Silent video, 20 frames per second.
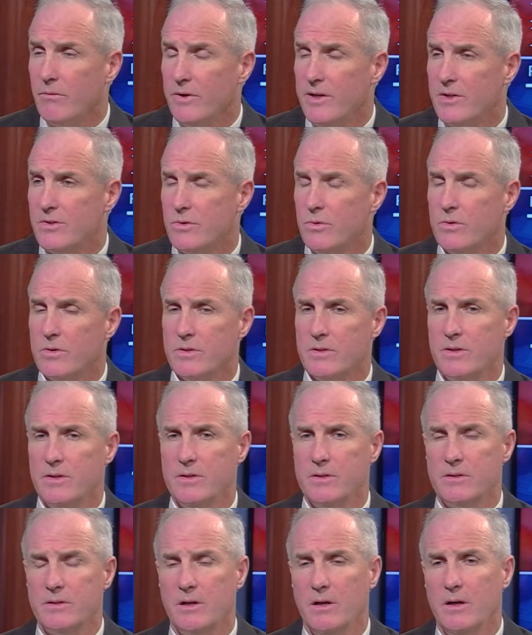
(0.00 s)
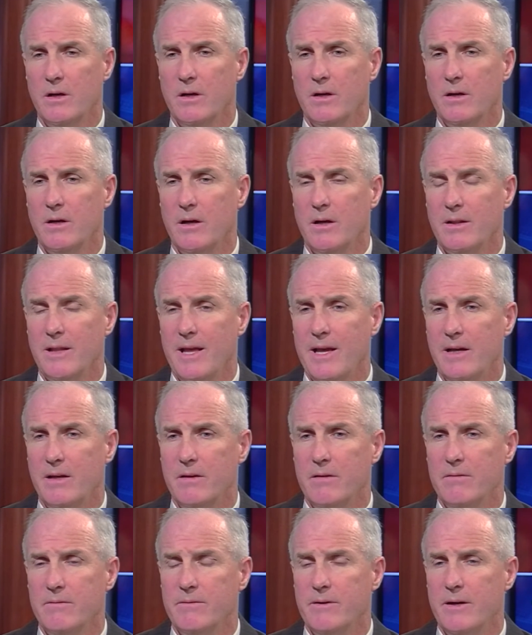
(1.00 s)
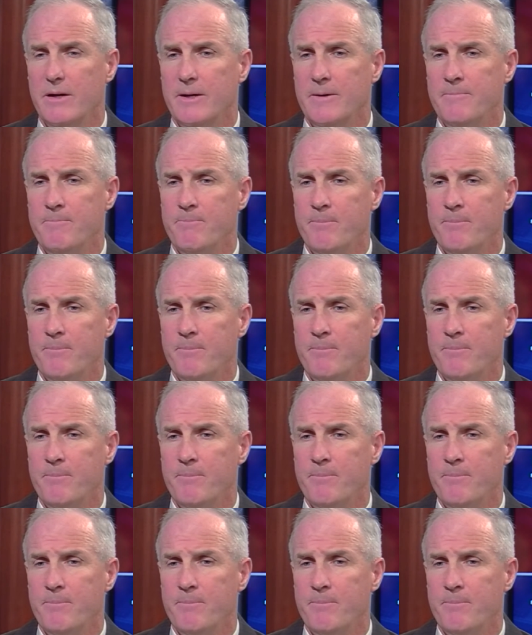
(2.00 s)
resources, a lack of